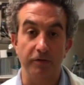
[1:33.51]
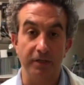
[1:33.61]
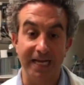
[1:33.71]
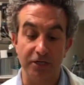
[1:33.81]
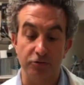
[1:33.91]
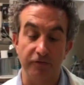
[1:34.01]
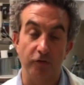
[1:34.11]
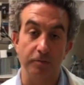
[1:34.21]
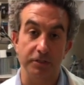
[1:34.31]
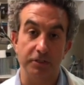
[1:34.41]
naturally
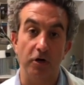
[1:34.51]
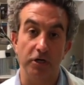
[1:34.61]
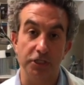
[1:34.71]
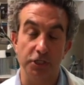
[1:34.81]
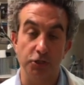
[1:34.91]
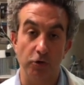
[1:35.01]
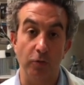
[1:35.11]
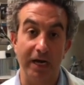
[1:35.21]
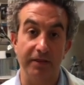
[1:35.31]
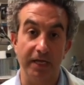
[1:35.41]
forms scar tissue
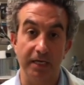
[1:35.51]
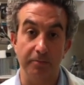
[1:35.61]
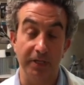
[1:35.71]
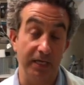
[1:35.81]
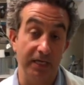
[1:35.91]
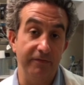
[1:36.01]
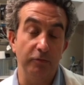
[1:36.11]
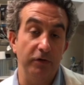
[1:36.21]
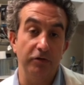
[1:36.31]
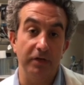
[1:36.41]
around that implant. Even
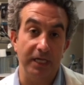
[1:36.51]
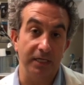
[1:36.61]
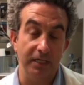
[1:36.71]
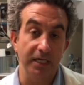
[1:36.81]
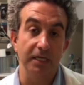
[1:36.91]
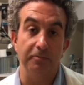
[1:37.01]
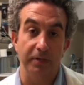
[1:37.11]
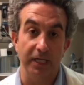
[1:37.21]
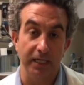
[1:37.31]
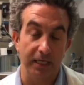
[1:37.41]
when you get like a knee
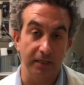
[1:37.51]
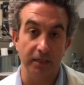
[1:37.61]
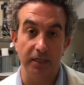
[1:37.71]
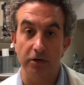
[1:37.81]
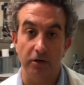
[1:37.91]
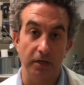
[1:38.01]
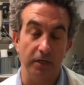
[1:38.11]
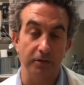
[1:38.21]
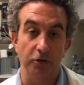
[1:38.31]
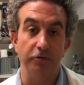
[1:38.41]
implant, like a
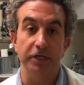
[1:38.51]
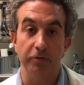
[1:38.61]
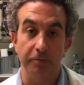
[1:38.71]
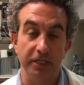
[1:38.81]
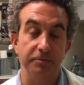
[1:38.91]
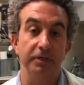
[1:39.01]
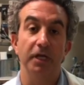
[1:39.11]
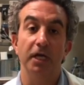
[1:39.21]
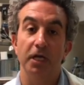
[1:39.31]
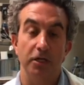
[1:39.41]
total knee replacement,
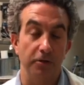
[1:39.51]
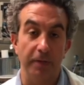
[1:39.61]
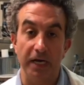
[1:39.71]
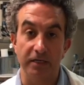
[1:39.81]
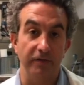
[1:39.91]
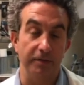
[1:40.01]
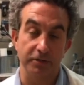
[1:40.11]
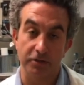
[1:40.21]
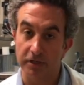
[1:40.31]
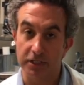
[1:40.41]
your body develops
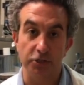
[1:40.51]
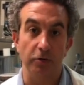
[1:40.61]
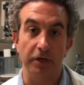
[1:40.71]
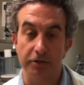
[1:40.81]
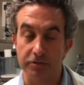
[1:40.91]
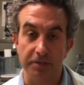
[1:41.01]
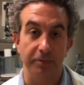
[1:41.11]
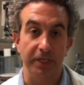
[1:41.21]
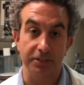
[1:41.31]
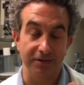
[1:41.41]
scar tissue around those
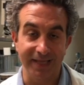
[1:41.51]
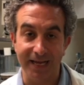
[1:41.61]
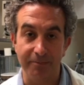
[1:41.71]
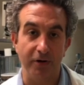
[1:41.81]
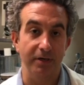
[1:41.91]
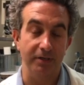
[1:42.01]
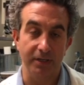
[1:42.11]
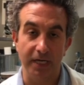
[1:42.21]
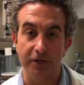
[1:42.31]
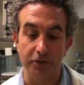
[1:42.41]
implants. So that part,
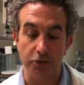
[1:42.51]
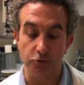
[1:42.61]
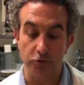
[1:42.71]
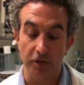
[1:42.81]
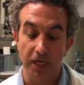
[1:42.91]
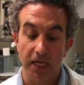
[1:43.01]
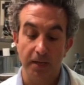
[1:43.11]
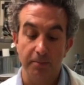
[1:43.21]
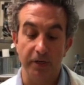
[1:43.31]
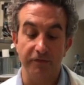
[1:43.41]
not unusual.
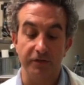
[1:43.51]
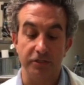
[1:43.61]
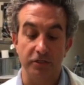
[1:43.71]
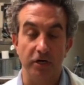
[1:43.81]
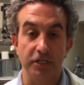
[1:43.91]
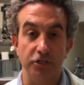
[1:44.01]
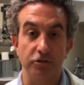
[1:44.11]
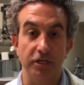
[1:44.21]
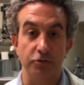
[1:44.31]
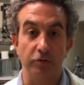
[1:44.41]
But if the scar tissue
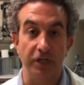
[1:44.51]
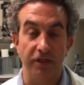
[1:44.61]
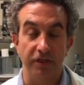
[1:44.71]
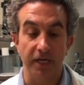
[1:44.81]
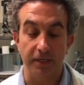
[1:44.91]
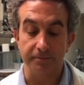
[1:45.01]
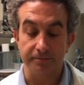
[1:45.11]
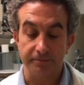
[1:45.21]
gets really thick,